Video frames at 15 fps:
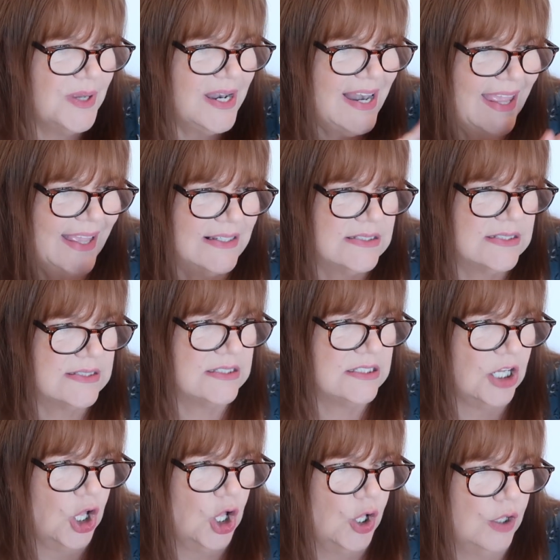a list
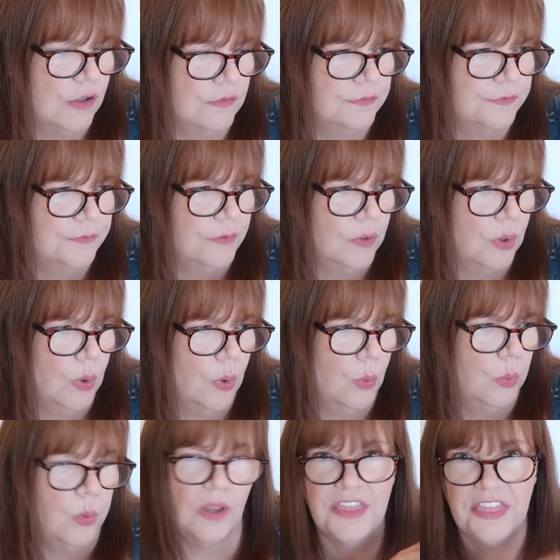of
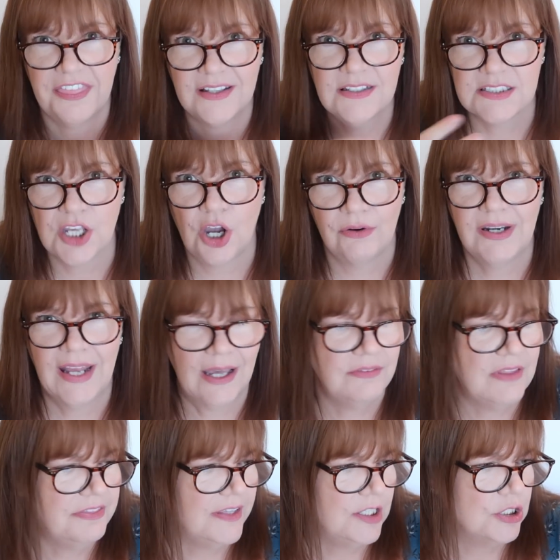what the things are and how
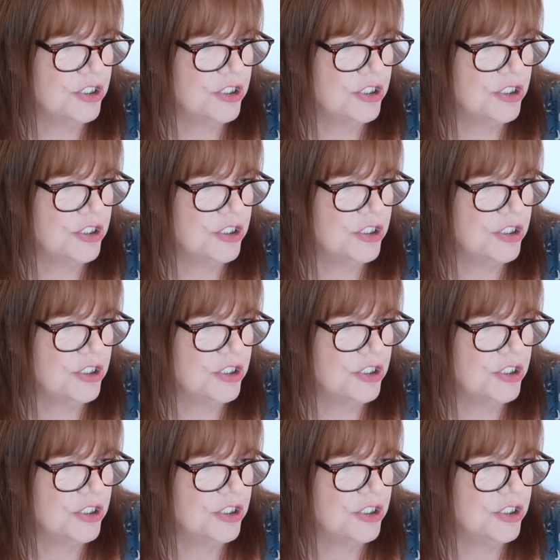they think you